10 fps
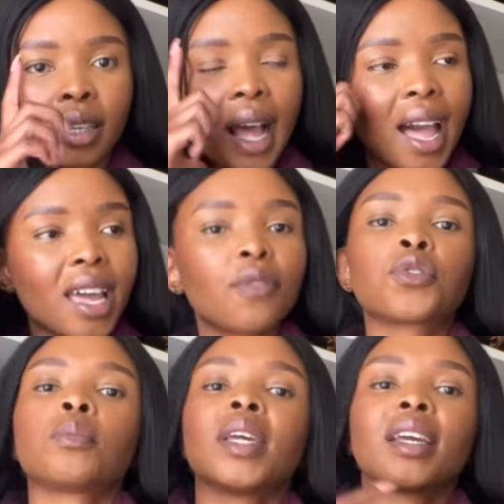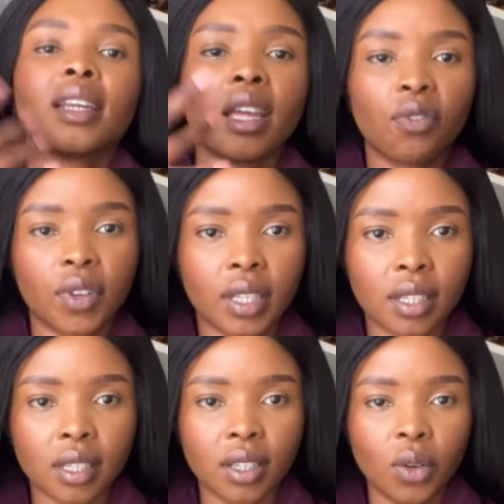I have to make an
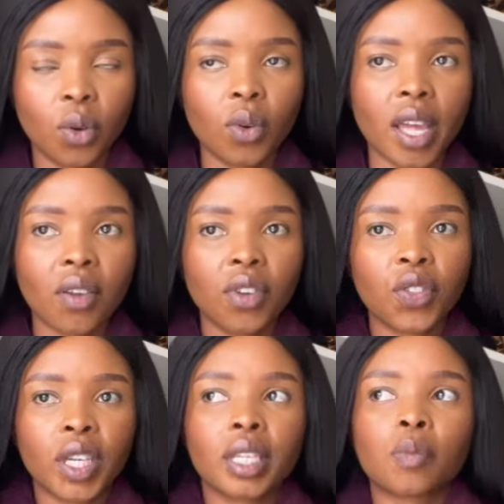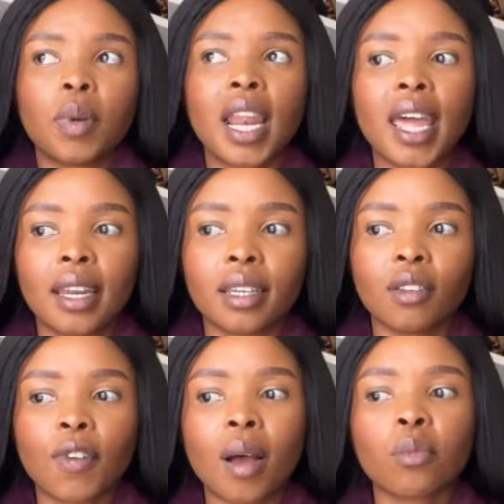effort, you know? Everything is planned.
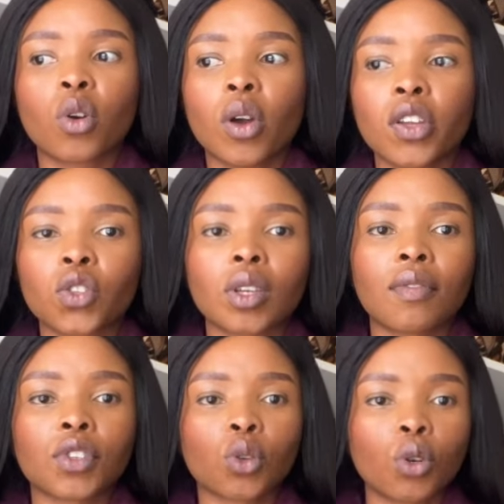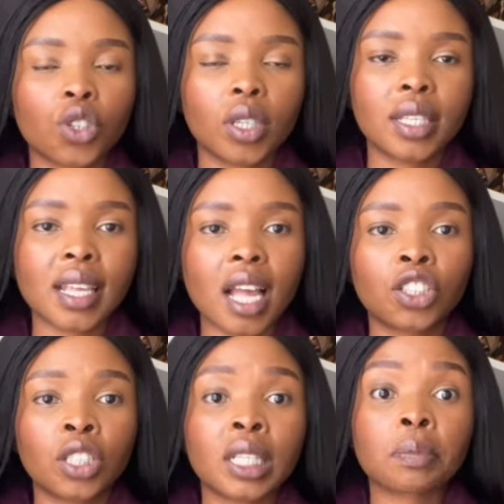If I'm going to have a social interaction, it's